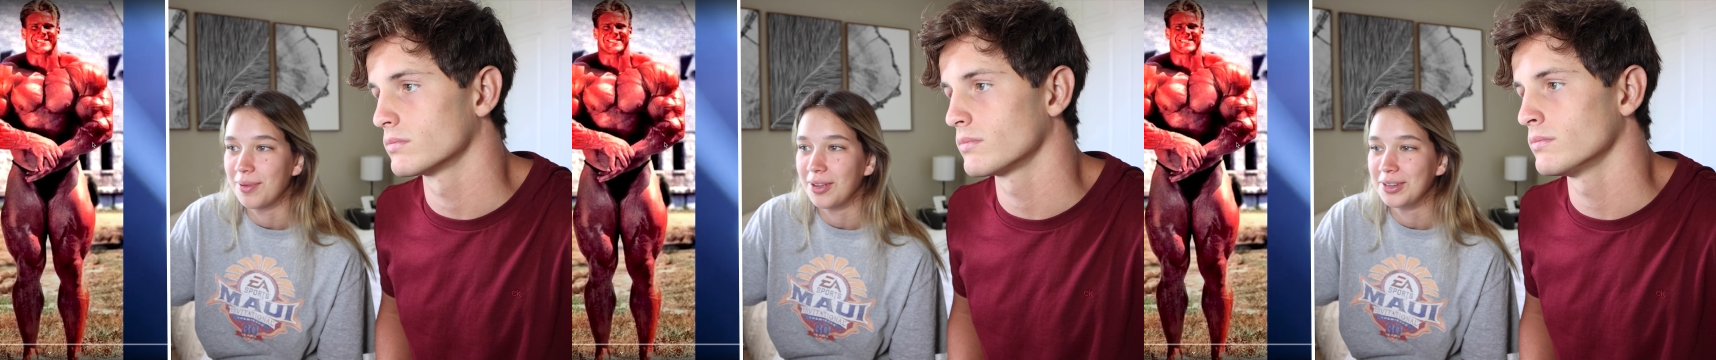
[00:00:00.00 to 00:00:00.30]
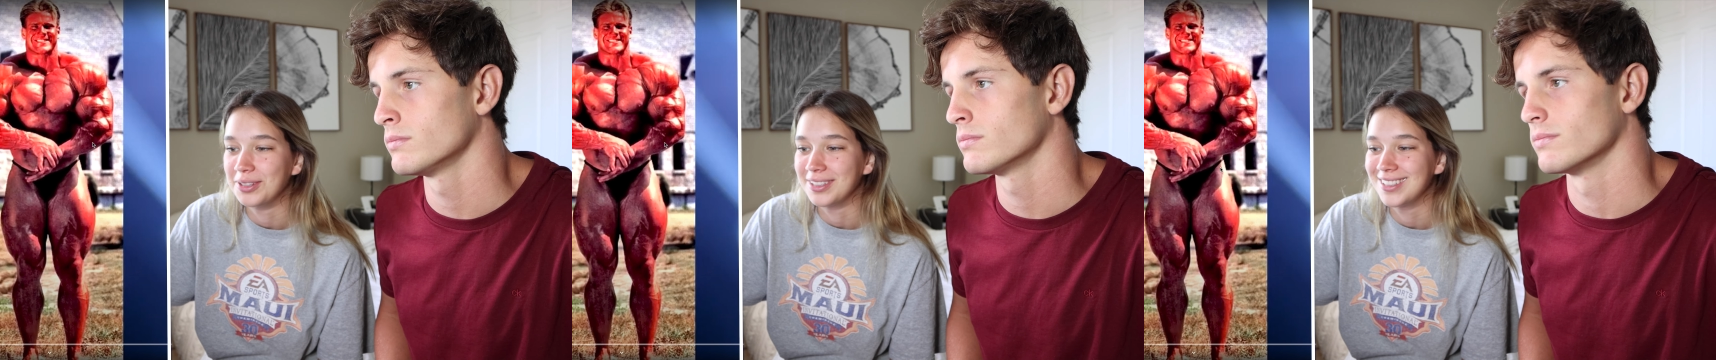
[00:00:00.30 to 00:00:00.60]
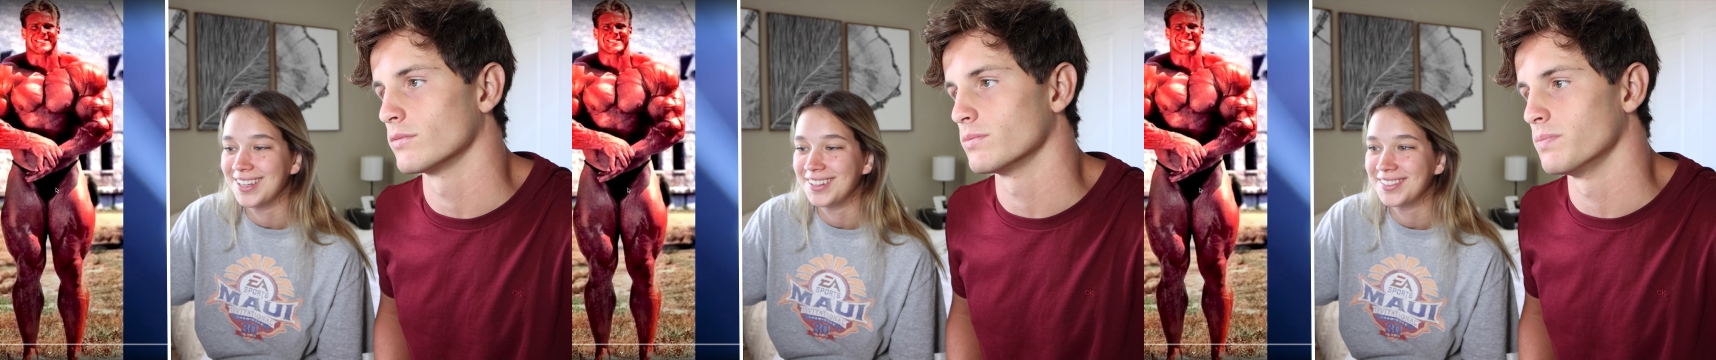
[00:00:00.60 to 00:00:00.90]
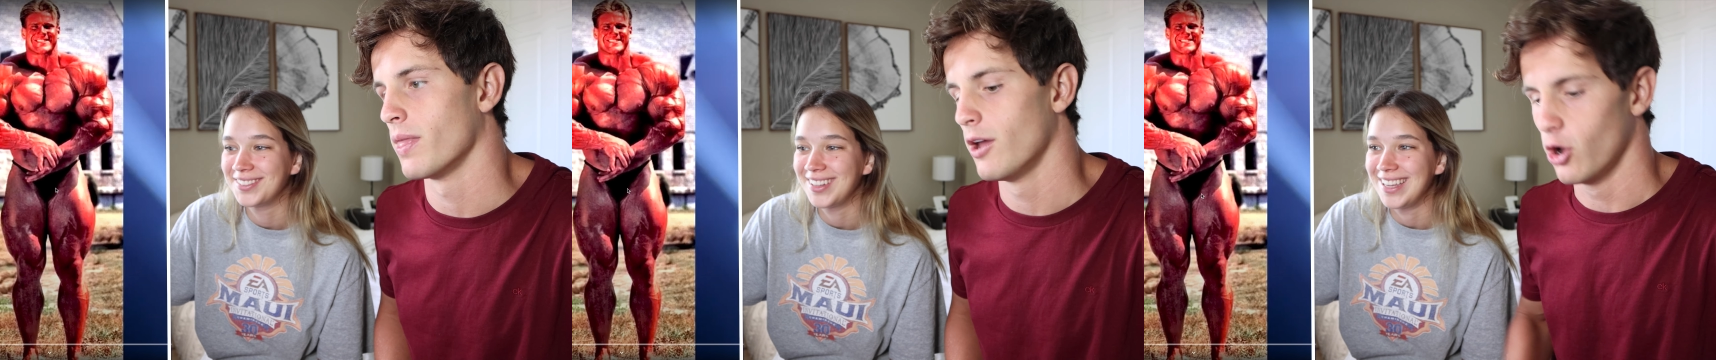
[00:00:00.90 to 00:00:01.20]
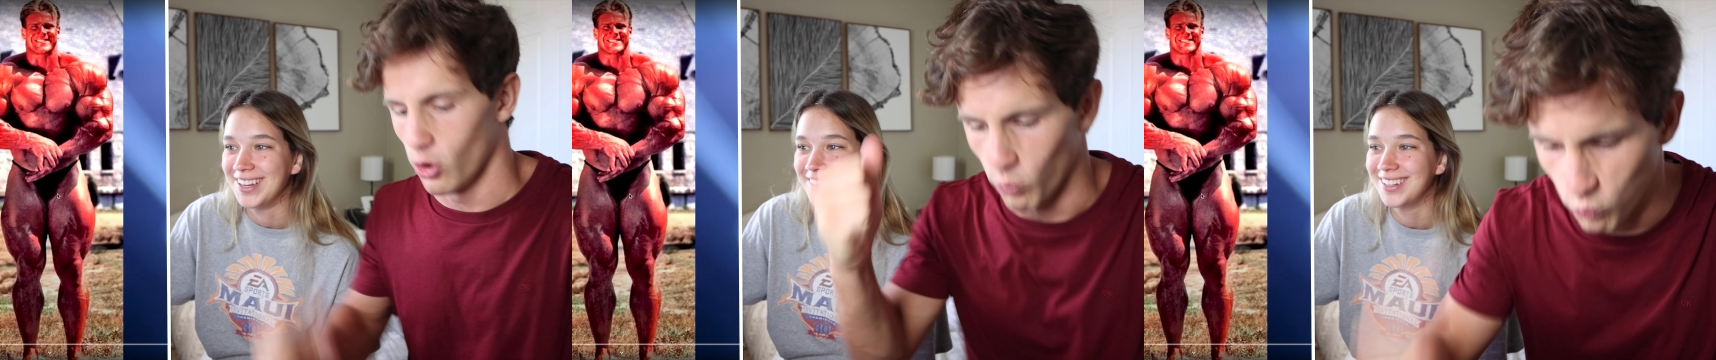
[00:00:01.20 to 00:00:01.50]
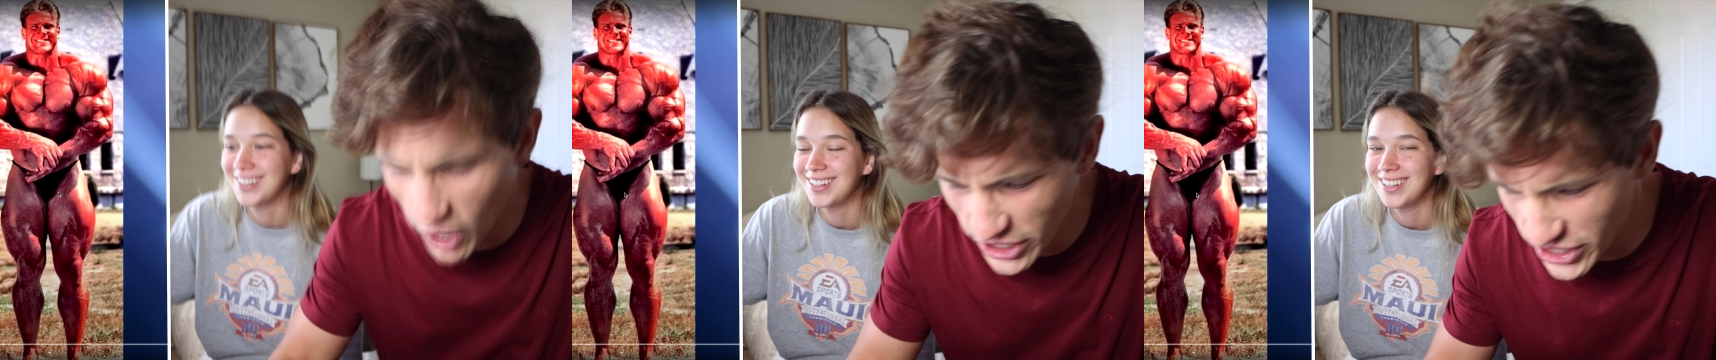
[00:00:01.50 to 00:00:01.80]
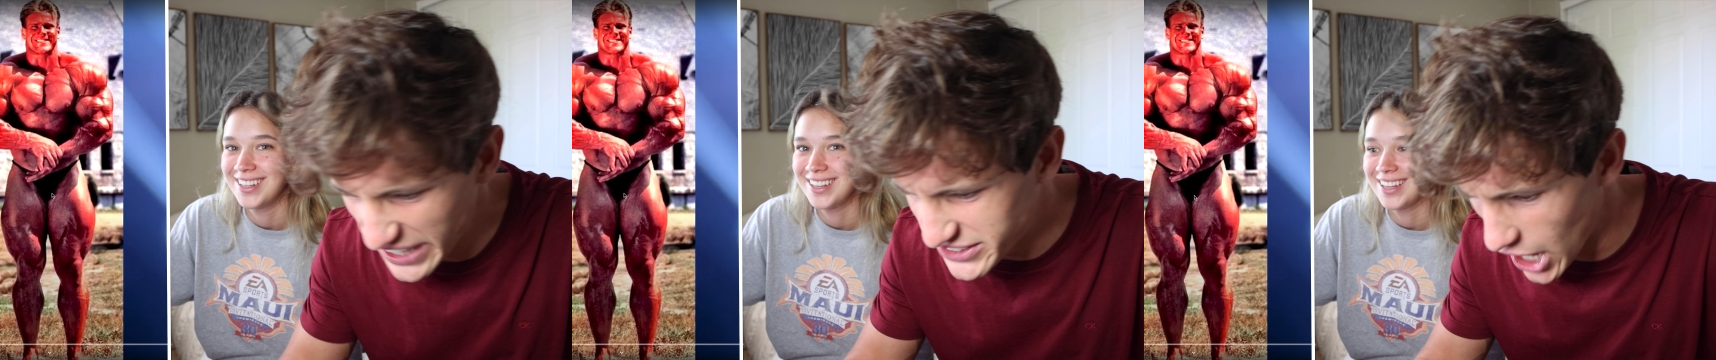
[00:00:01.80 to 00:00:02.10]
Speaker 1: probably took stuff here. What did
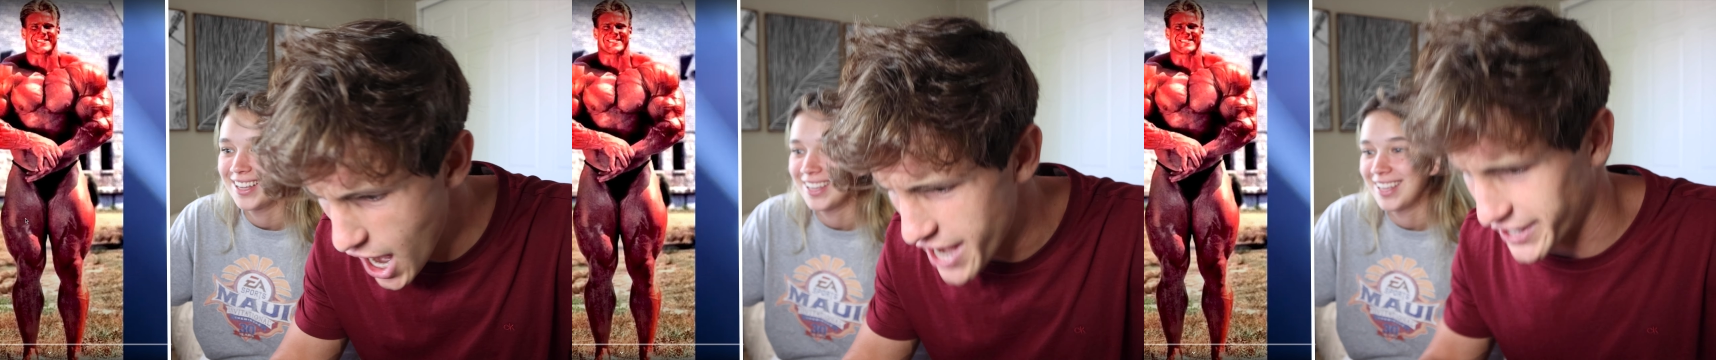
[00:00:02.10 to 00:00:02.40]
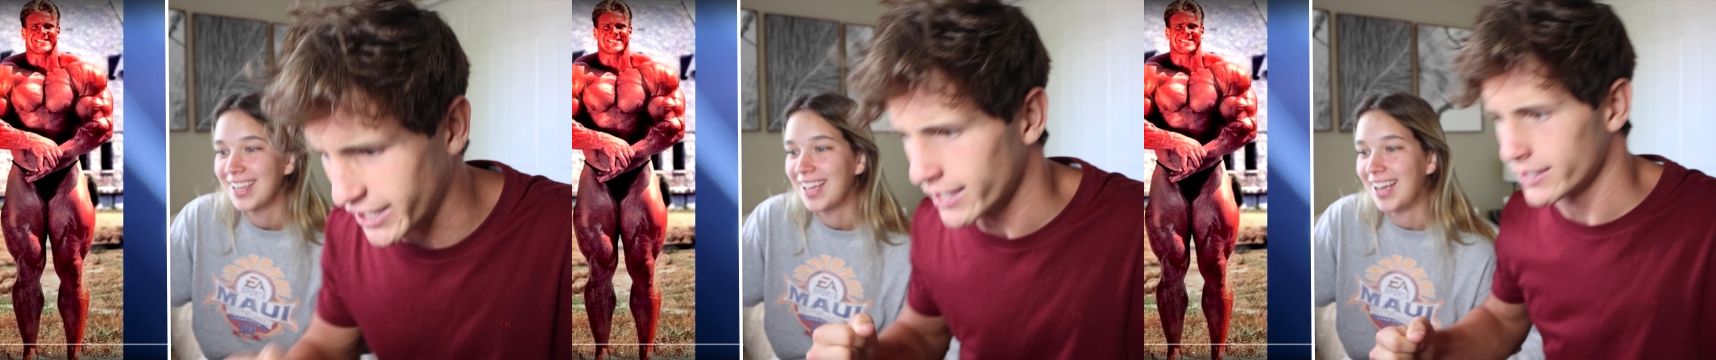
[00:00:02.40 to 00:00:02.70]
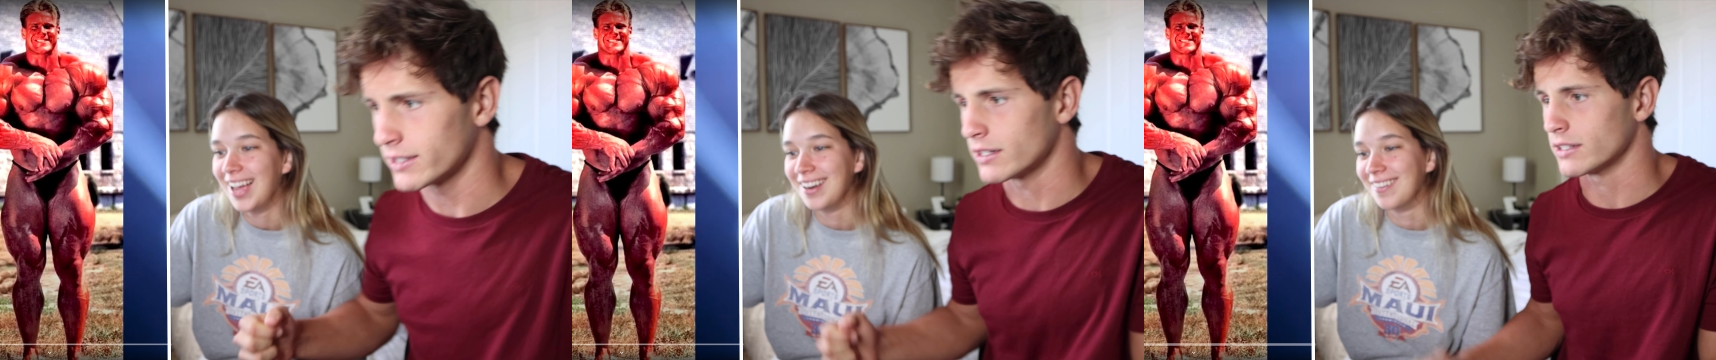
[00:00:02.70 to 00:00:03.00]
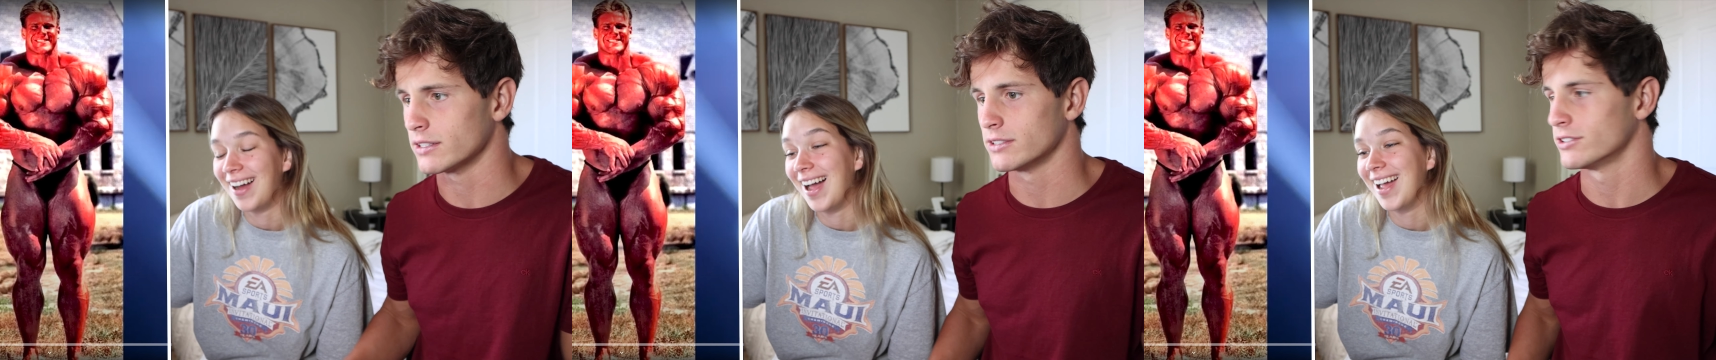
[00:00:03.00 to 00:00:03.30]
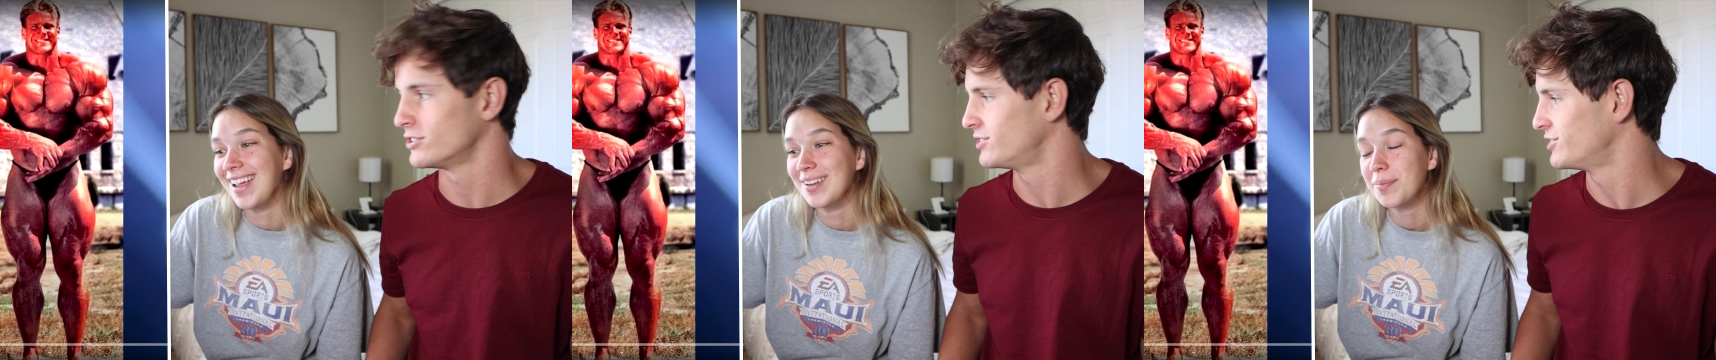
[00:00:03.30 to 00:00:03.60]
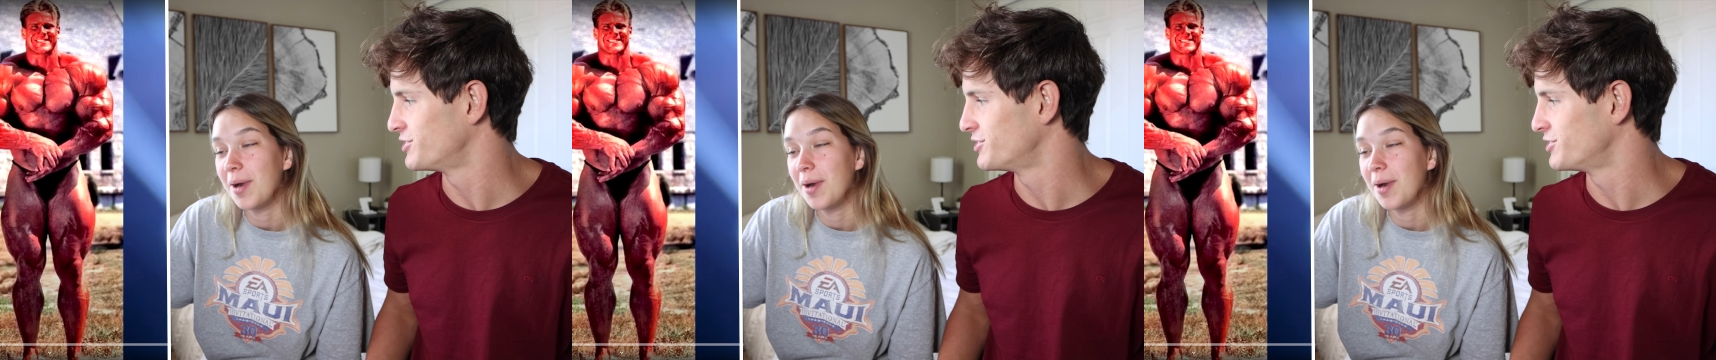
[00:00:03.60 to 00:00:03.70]
he take? I don't. I